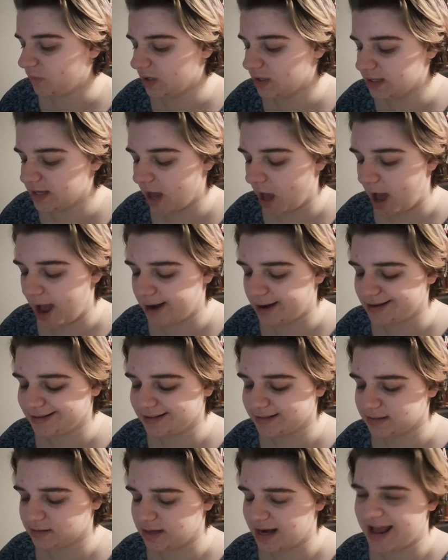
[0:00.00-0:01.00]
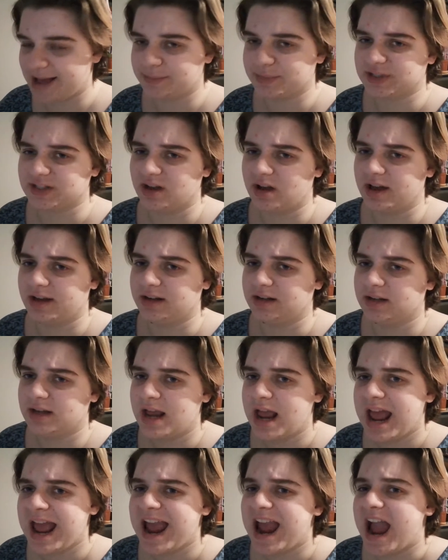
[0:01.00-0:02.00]
Yeah, I got this on Amazon,
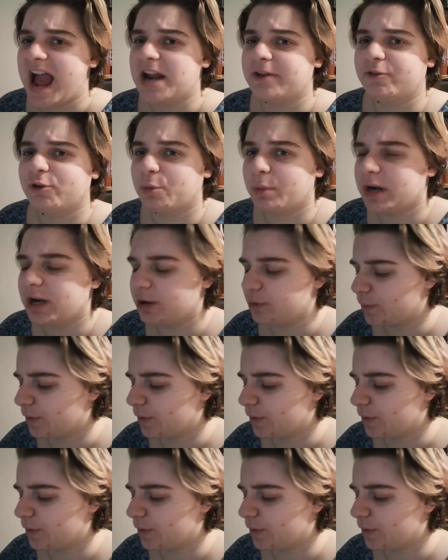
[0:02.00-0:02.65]
and if you're wondering